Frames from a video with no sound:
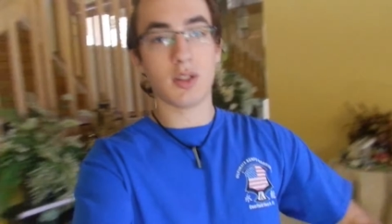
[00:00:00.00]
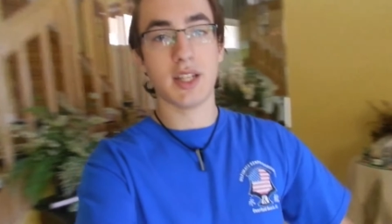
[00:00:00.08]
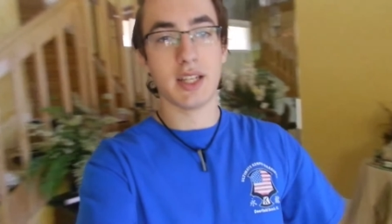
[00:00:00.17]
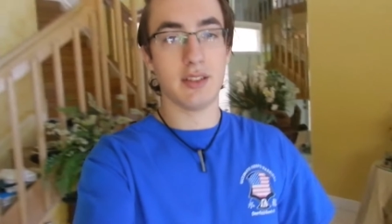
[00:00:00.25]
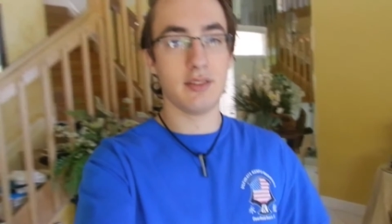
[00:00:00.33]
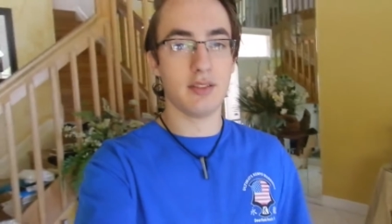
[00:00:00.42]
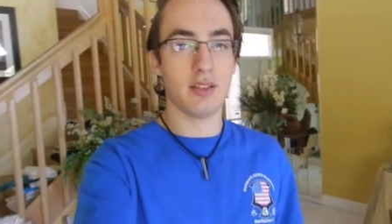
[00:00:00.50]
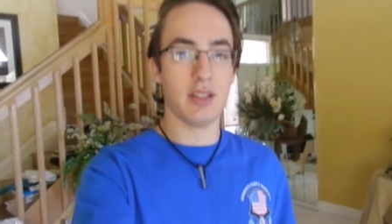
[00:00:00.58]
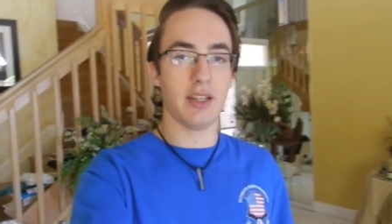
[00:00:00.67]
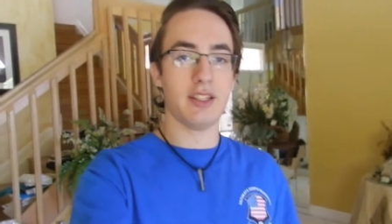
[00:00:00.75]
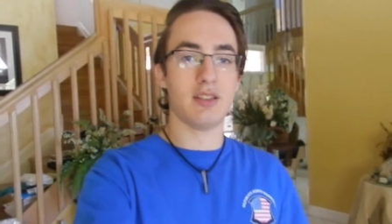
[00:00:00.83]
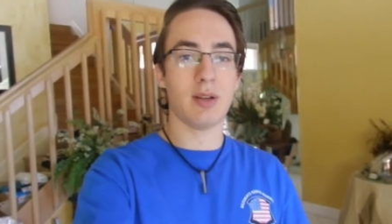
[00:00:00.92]
Okay,
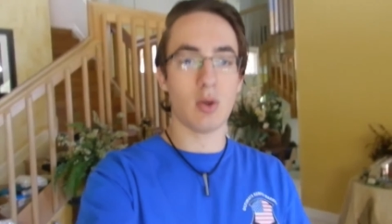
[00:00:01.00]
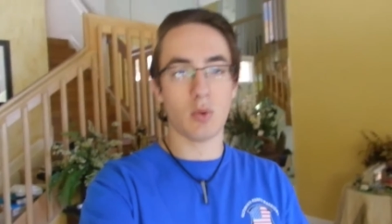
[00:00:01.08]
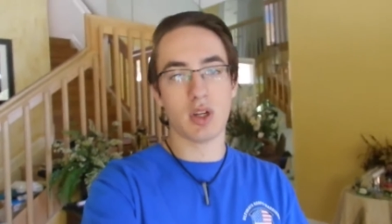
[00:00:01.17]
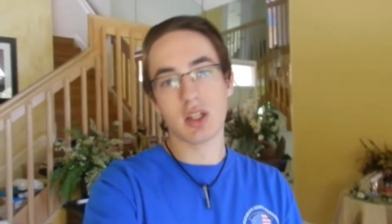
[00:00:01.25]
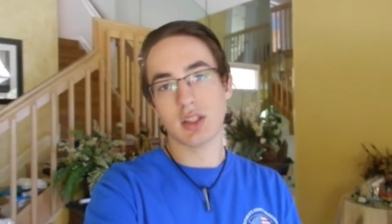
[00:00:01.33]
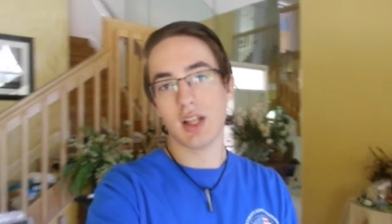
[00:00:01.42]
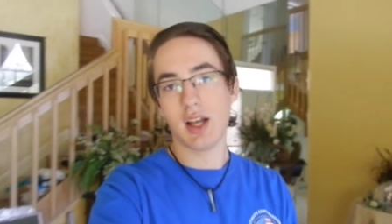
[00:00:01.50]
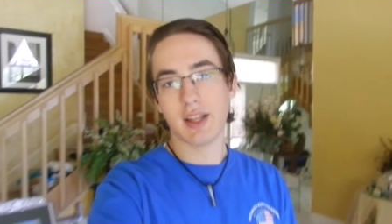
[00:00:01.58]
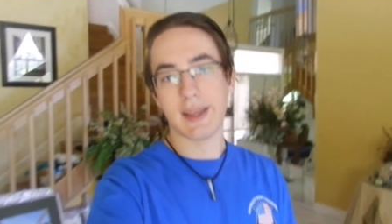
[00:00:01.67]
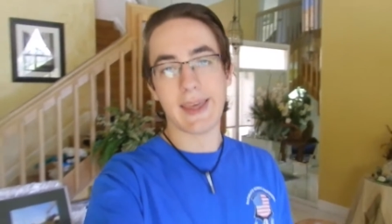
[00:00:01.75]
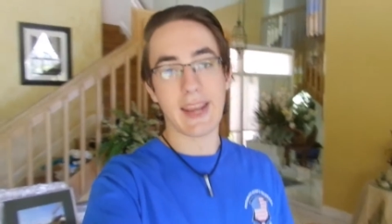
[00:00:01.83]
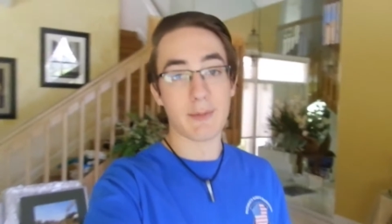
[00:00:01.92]
it is about 1 o'clock
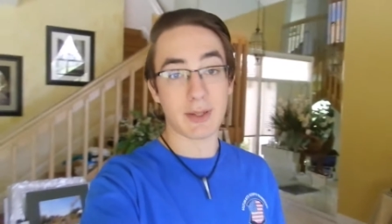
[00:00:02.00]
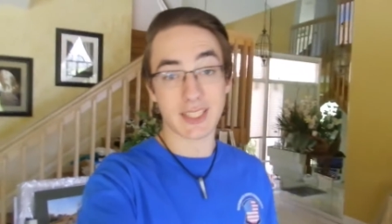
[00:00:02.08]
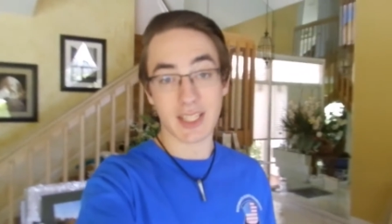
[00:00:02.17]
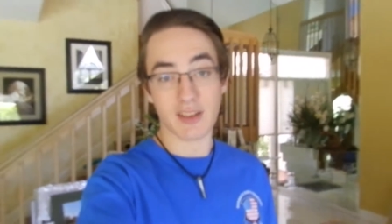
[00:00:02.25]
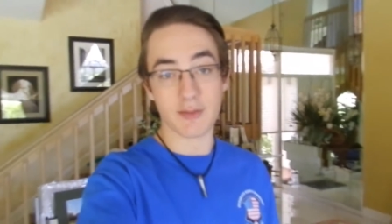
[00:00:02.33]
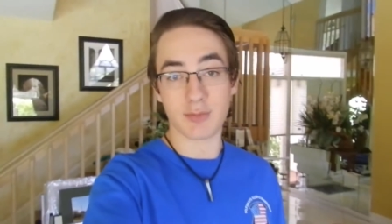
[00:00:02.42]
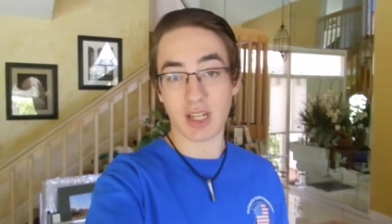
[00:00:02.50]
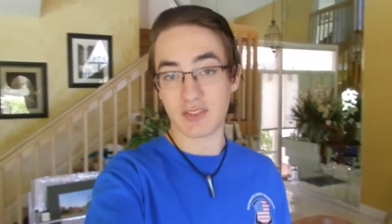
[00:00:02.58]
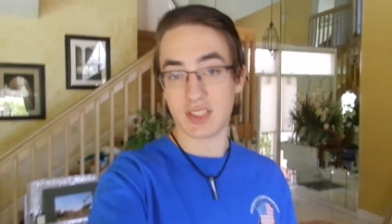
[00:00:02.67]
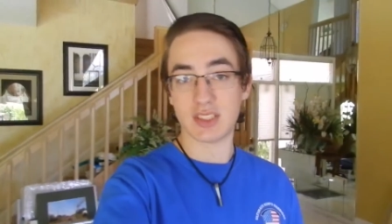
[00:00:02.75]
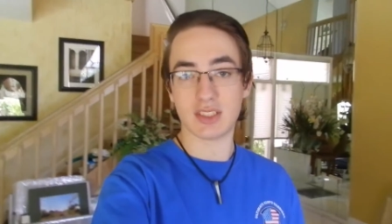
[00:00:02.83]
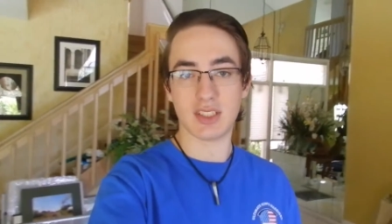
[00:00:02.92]
and I'm about to have
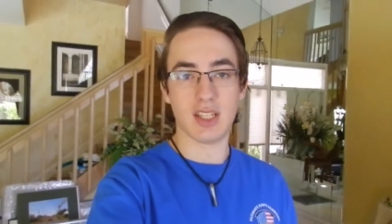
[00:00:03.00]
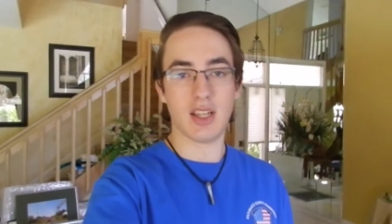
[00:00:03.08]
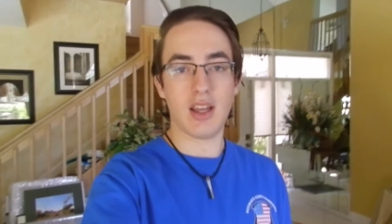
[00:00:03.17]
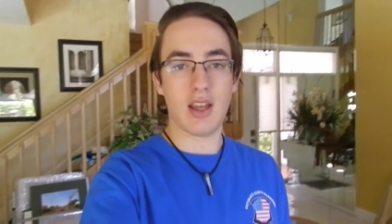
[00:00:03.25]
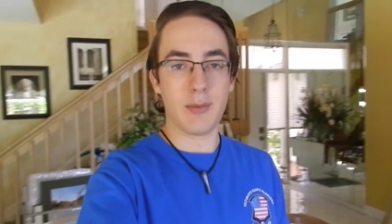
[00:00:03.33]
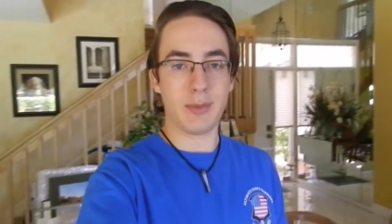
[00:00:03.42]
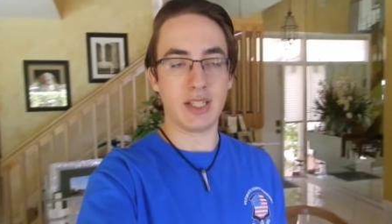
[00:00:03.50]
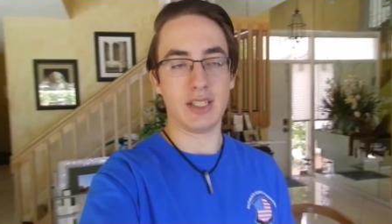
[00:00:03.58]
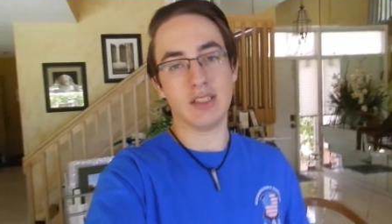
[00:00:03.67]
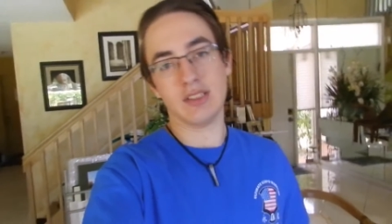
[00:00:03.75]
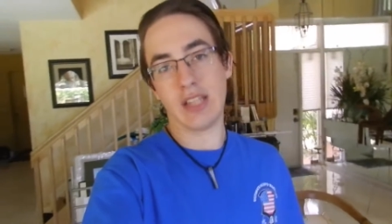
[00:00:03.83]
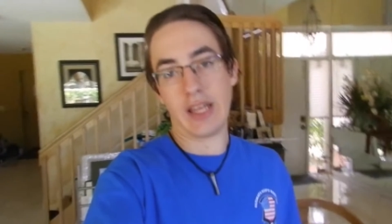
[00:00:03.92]
breakfast
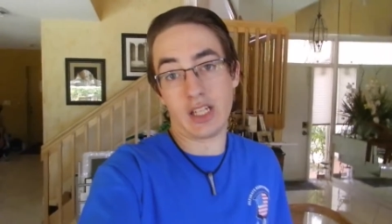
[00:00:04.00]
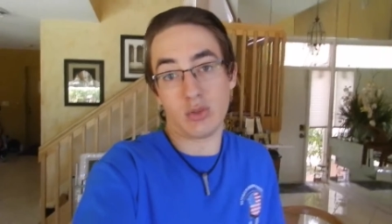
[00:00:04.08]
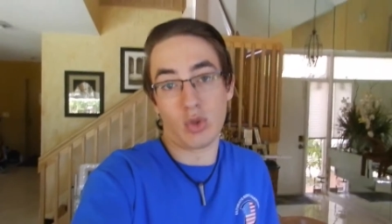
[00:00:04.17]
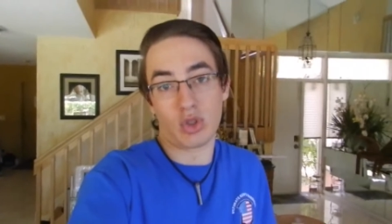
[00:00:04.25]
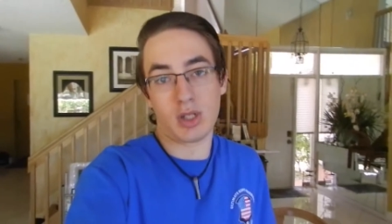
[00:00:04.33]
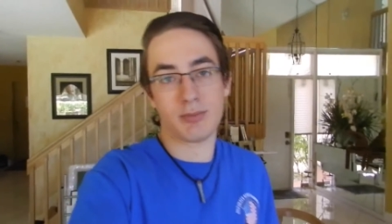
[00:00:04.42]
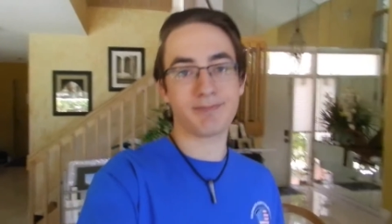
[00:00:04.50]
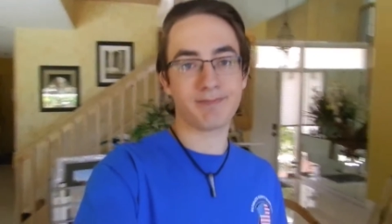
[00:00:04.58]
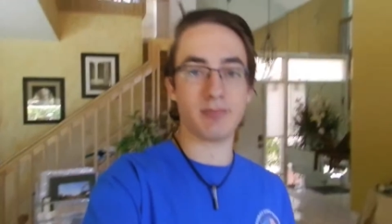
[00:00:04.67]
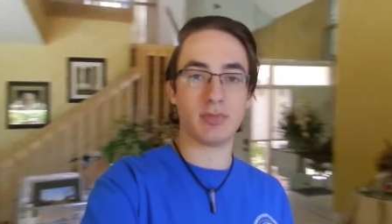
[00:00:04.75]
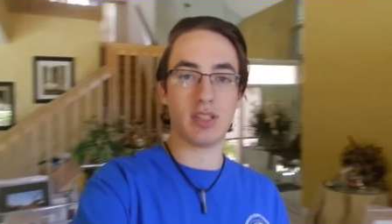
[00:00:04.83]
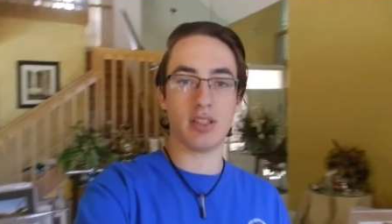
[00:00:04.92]
because I just woke up
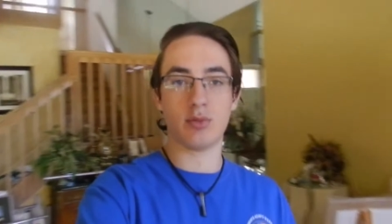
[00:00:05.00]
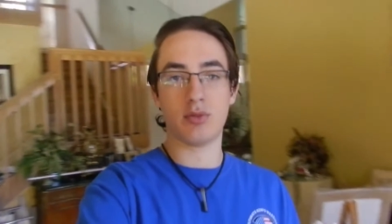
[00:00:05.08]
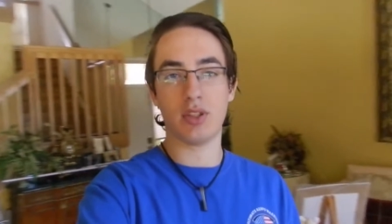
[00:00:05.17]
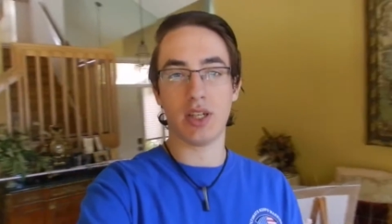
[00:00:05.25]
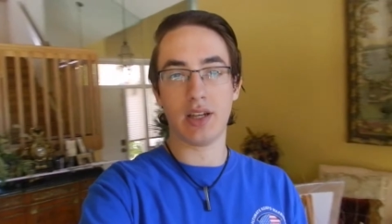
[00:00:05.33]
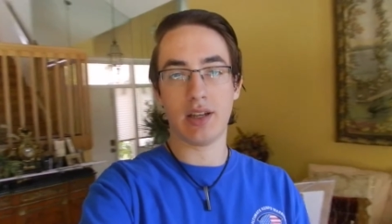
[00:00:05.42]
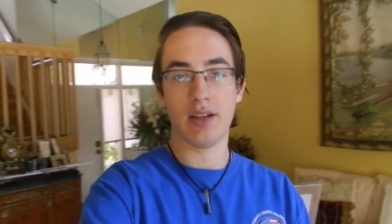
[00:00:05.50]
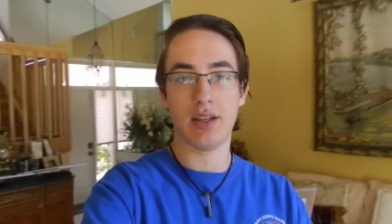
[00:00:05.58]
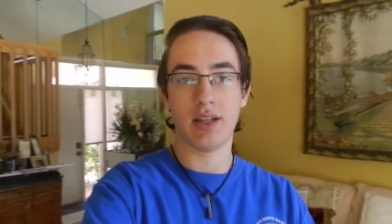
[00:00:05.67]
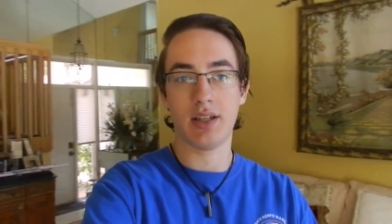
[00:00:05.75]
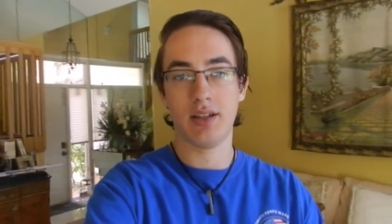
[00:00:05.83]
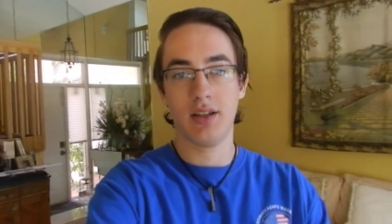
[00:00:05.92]
and
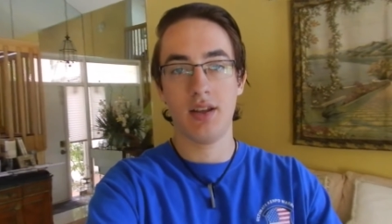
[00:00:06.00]
uh,